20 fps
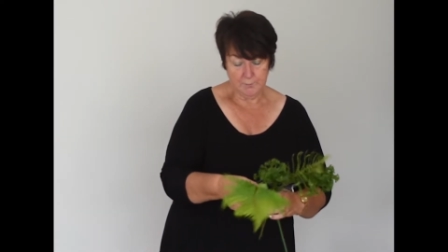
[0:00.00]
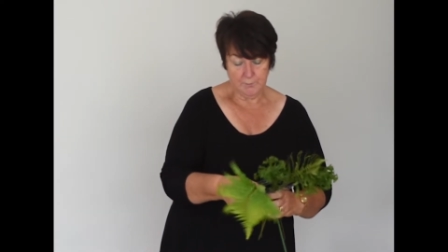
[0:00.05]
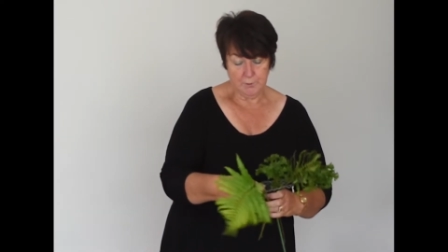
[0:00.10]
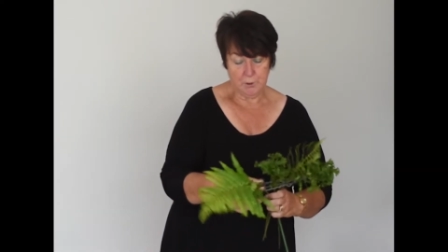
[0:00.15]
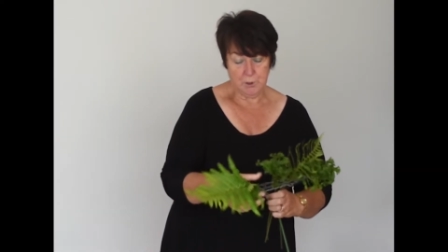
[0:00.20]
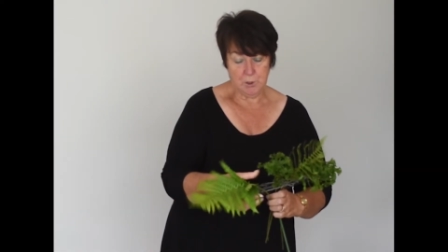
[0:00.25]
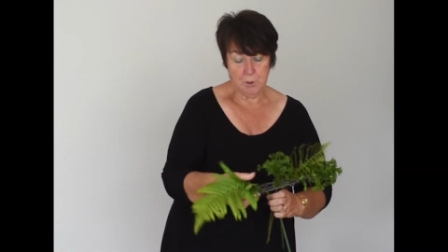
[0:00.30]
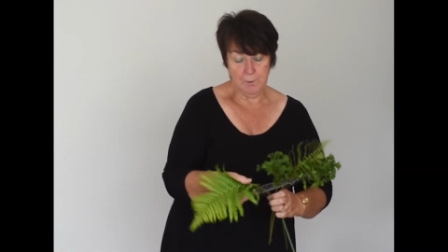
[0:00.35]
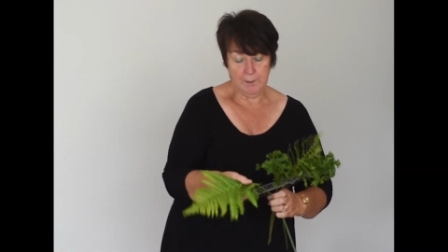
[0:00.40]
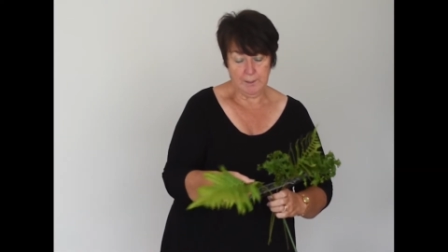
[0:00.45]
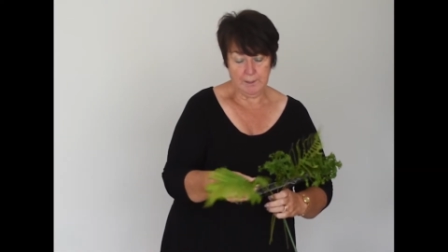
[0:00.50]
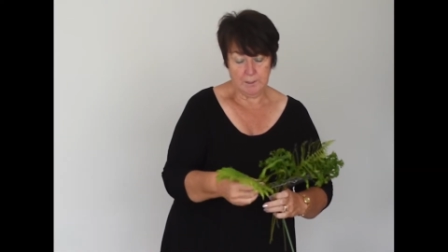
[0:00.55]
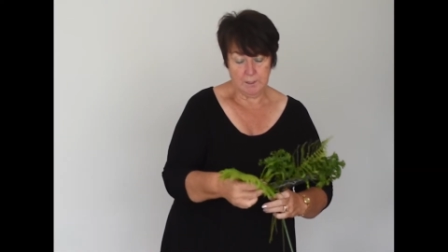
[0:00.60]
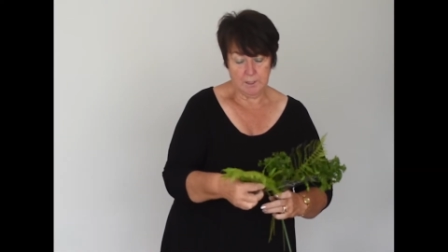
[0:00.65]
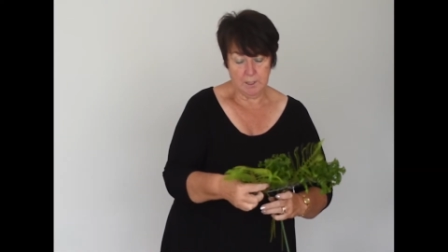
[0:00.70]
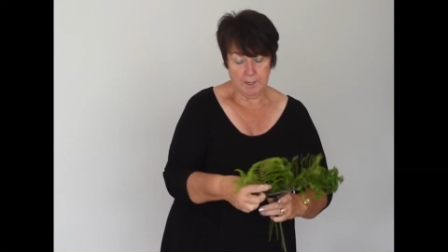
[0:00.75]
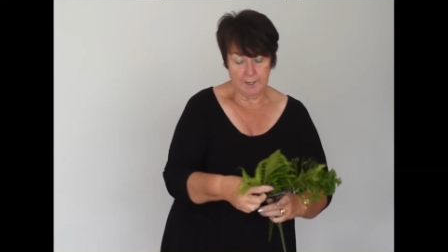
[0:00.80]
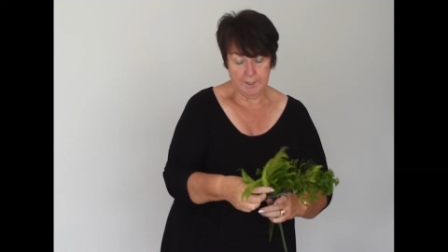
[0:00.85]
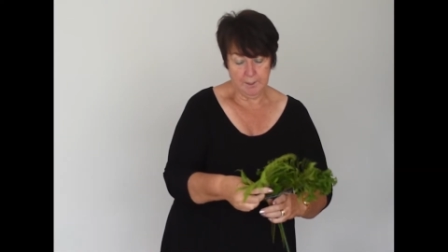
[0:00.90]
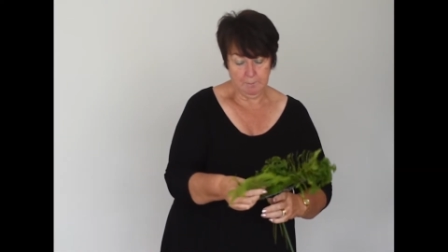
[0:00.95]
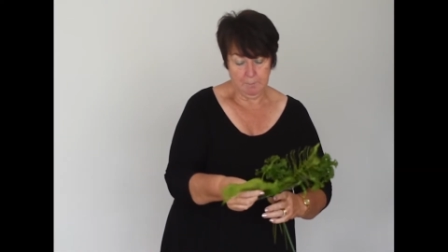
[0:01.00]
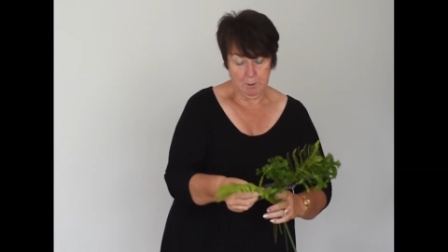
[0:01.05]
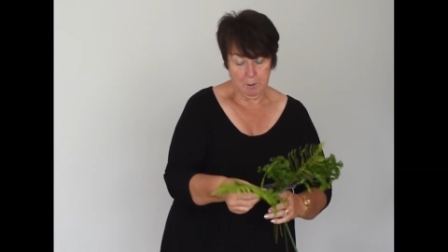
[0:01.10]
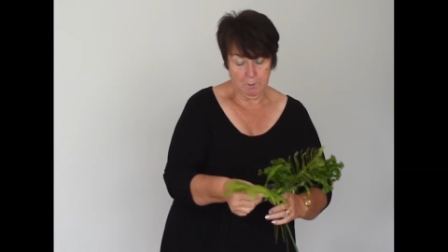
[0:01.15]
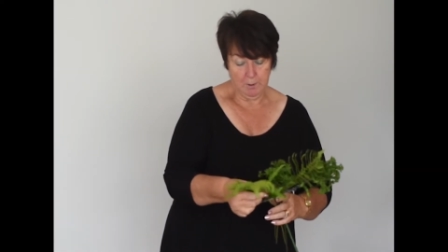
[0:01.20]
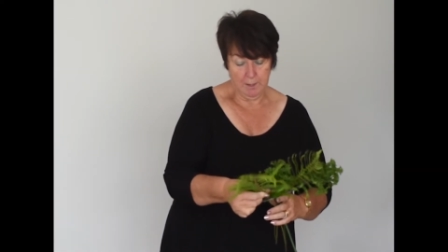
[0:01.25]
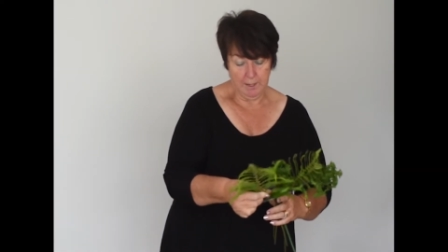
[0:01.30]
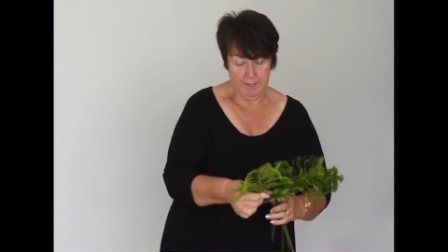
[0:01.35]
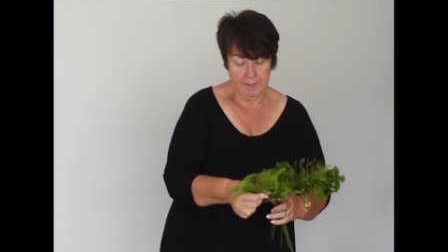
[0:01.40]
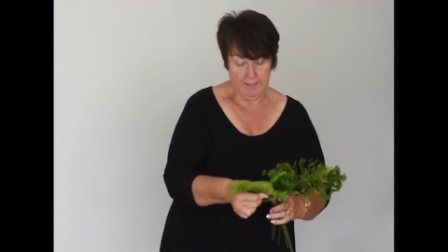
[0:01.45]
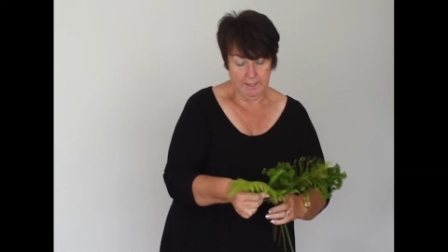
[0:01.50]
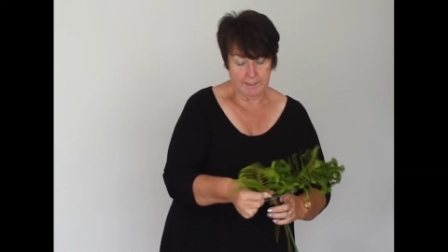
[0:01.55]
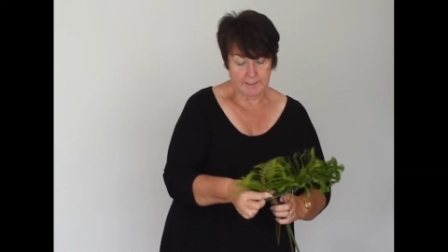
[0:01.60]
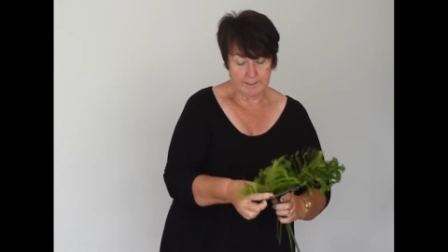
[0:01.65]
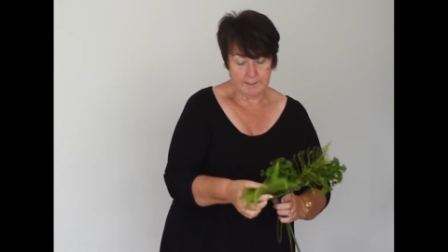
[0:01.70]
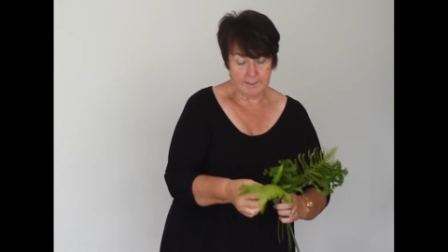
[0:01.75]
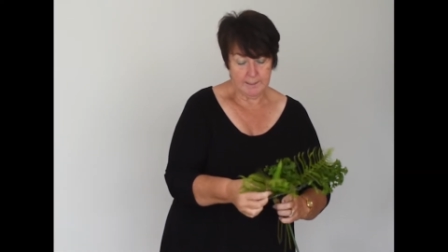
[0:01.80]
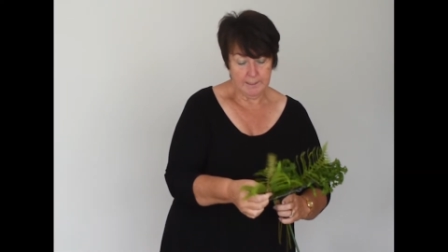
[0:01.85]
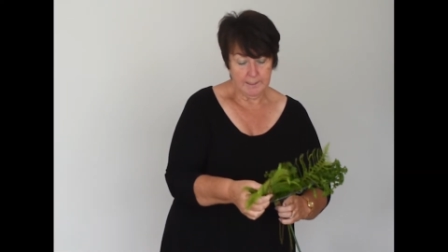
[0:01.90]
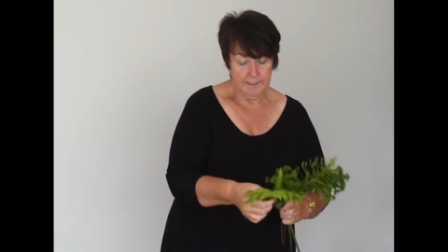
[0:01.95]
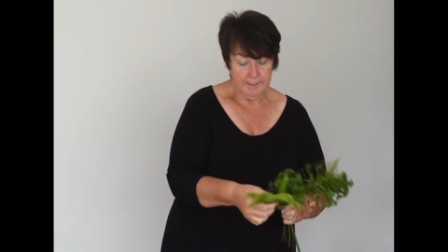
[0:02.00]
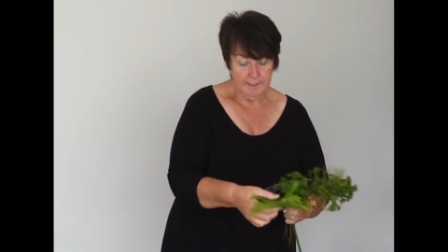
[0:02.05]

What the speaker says: for doing tied bouquets